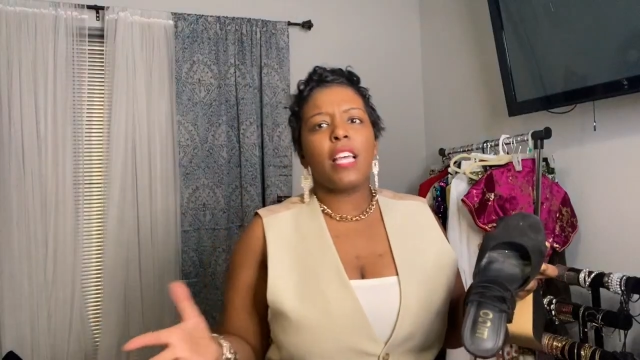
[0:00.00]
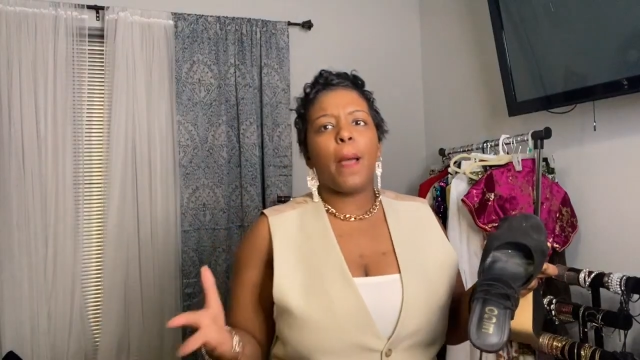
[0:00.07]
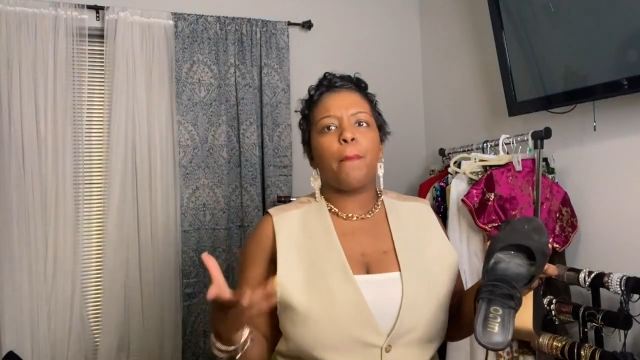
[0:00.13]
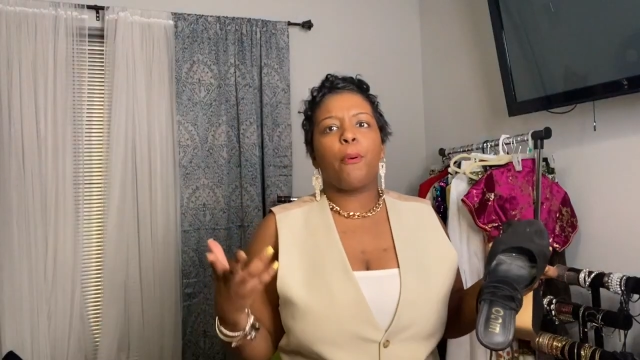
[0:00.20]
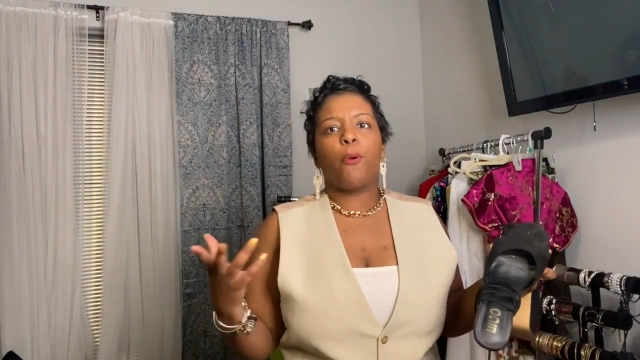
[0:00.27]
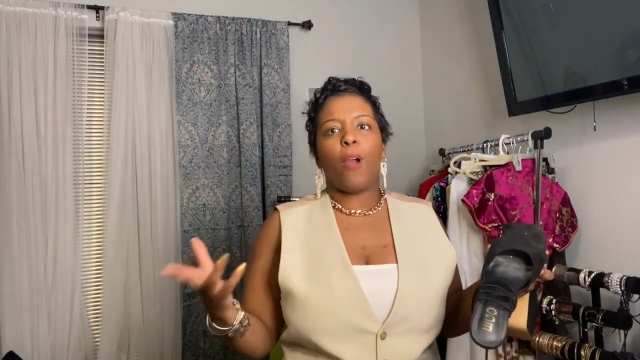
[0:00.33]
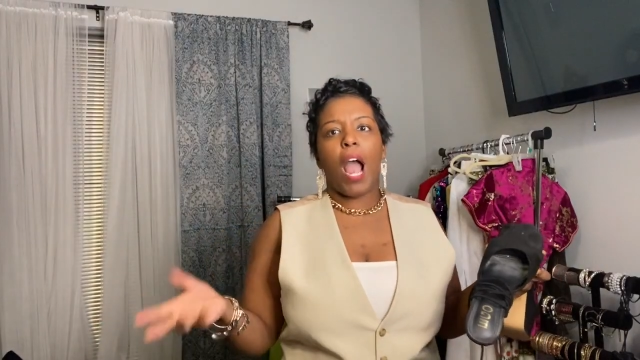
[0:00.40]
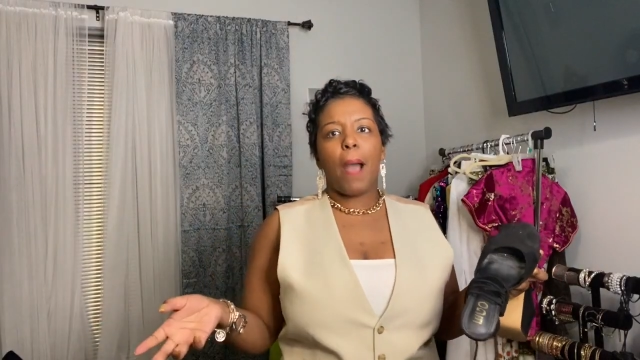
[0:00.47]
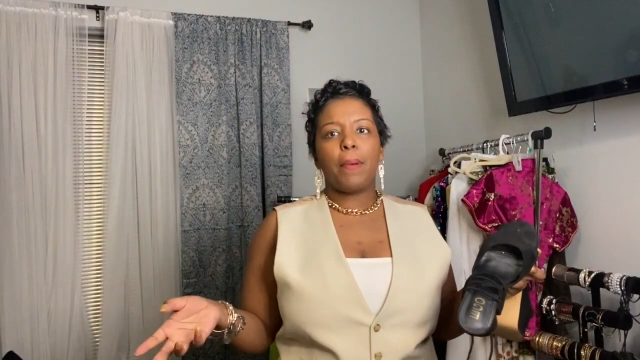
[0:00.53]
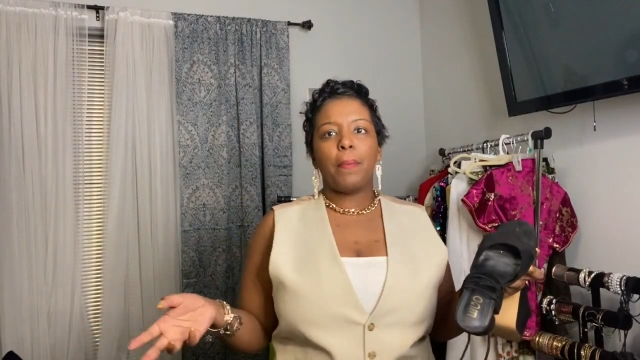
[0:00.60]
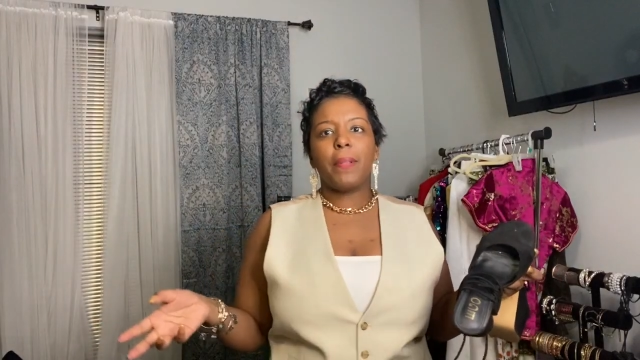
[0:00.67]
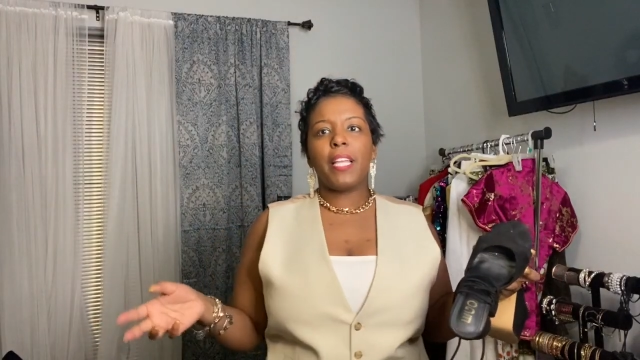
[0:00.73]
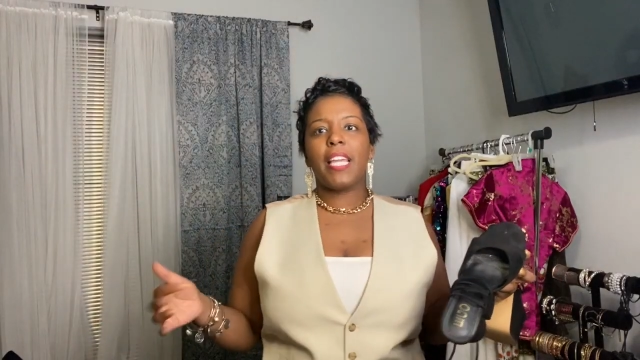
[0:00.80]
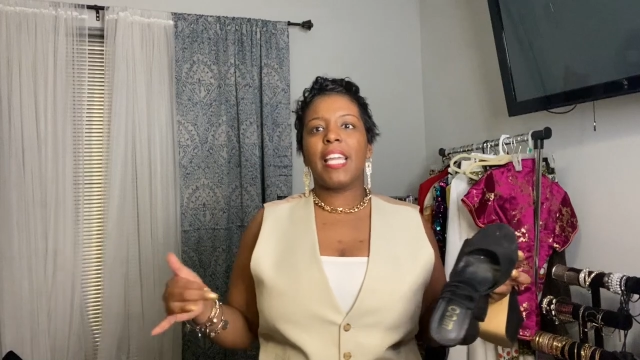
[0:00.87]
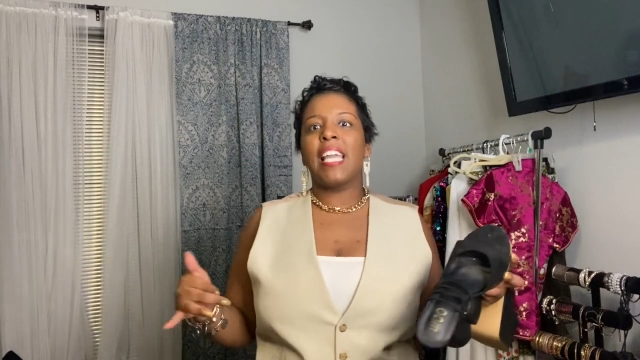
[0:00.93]
are
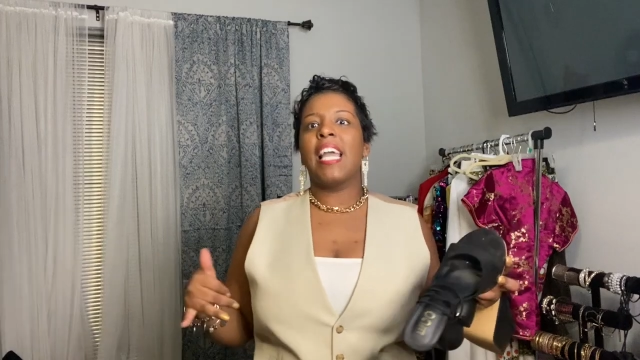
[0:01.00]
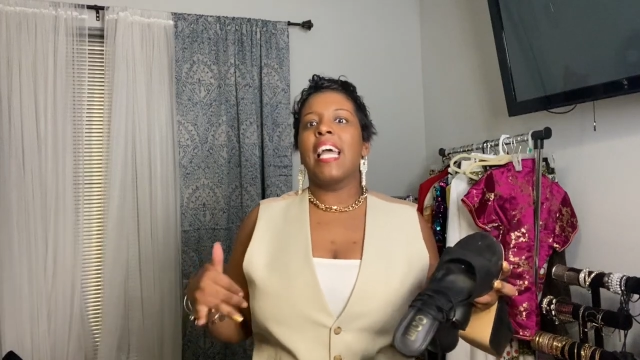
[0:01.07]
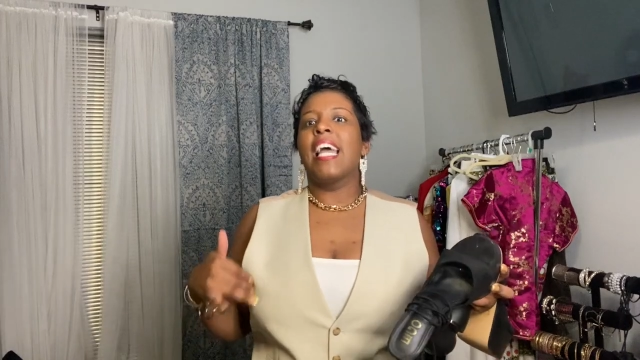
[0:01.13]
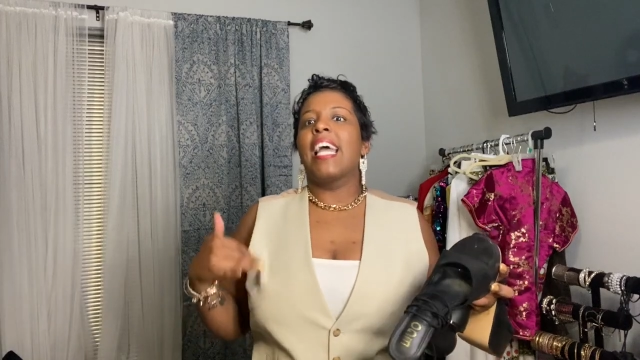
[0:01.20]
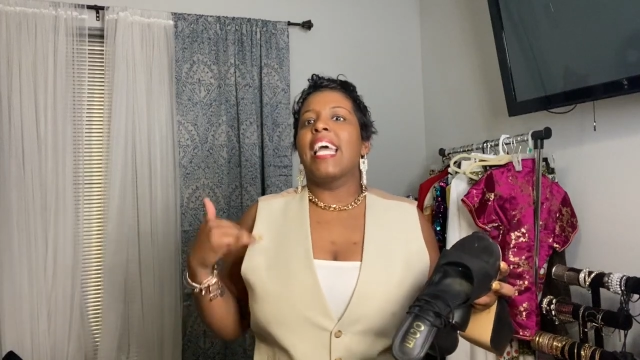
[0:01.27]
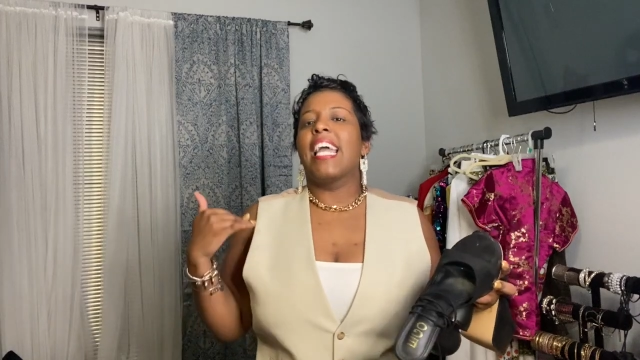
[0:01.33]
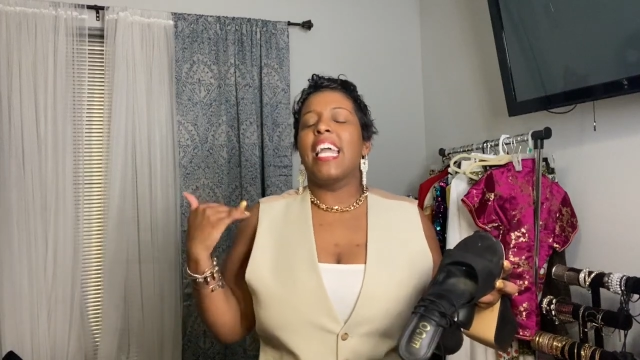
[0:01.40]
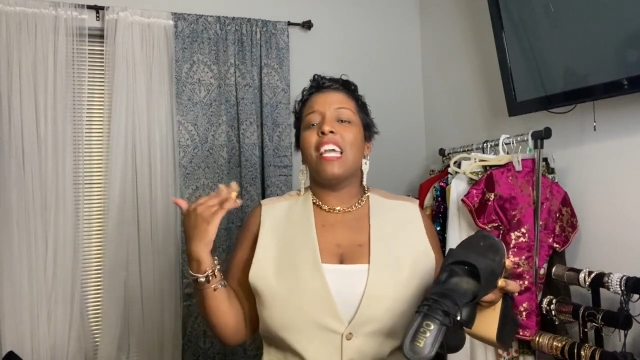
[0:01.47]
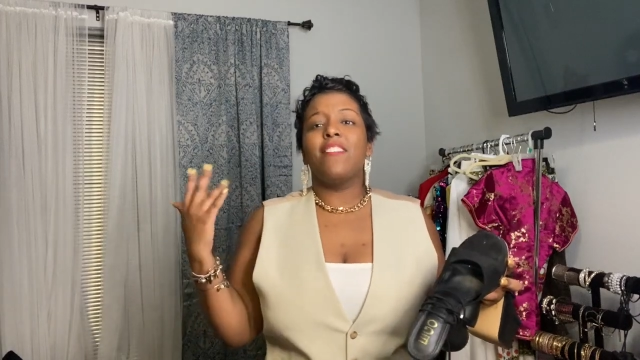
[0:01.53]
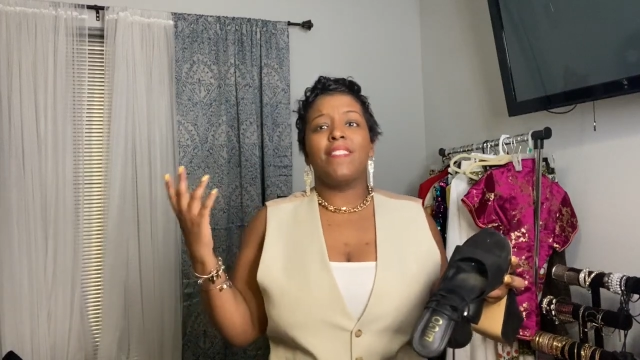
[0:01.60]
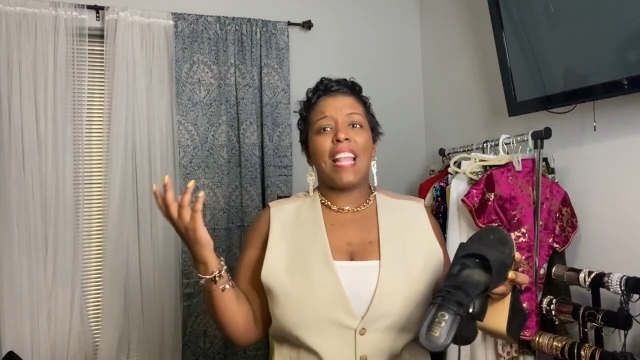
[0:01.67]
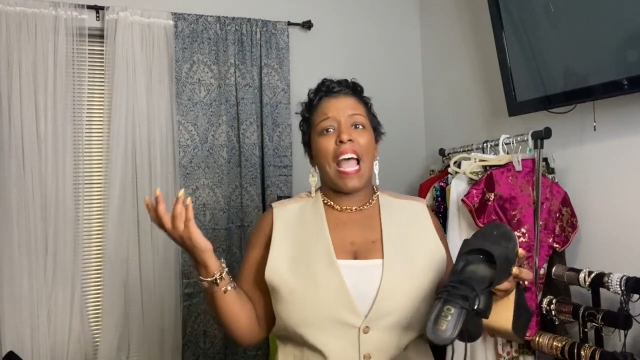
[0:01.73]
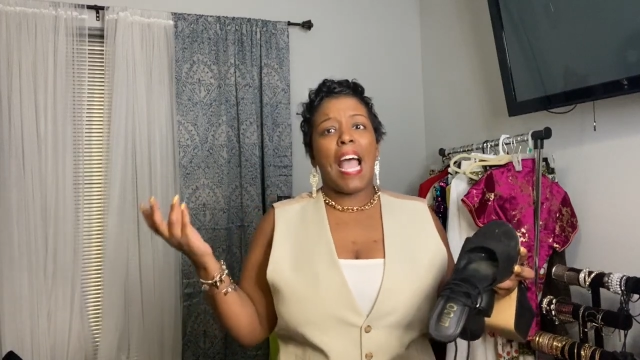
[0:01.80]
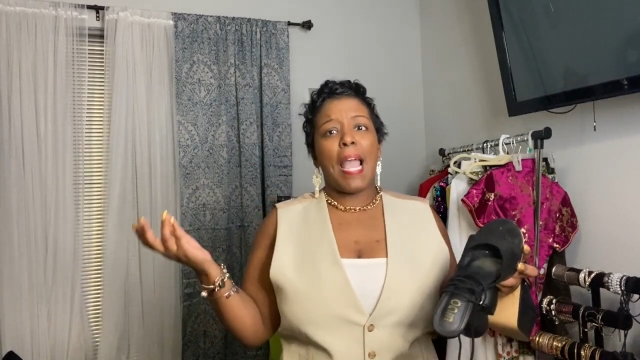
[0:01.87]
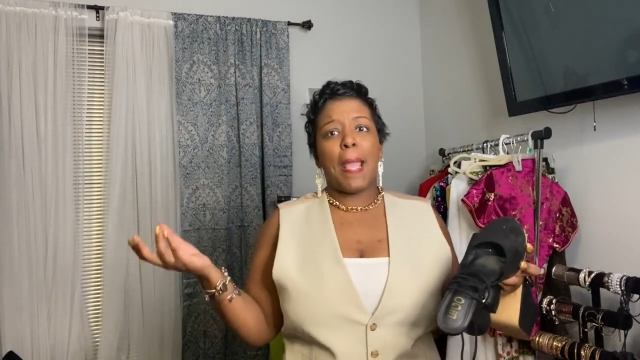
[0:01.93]
probably, if not